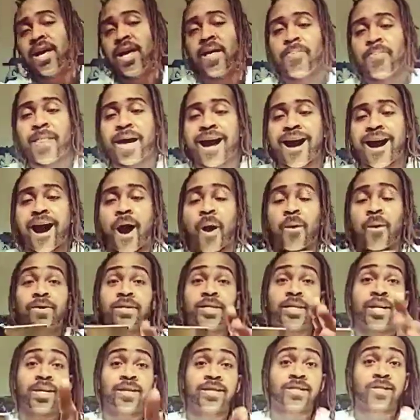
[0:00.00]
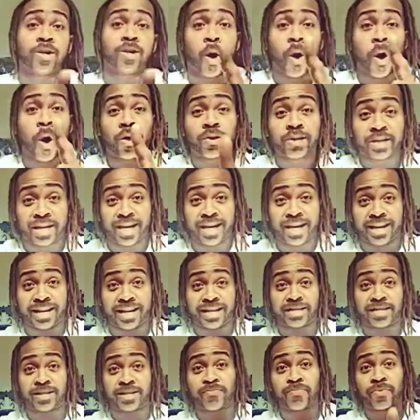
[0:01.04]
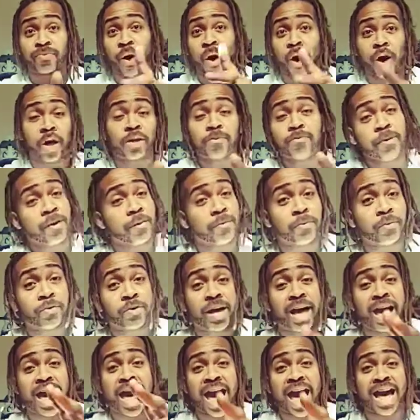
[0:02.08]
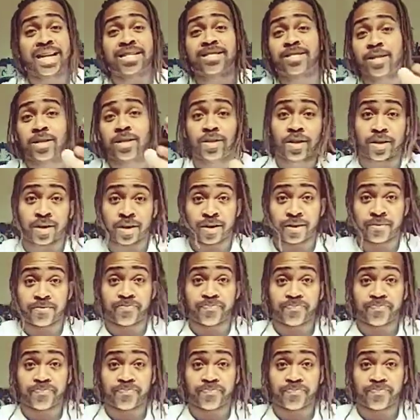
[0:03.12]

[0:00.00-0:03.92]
Now, I want to tell this to all the kids, all the people that has to learn.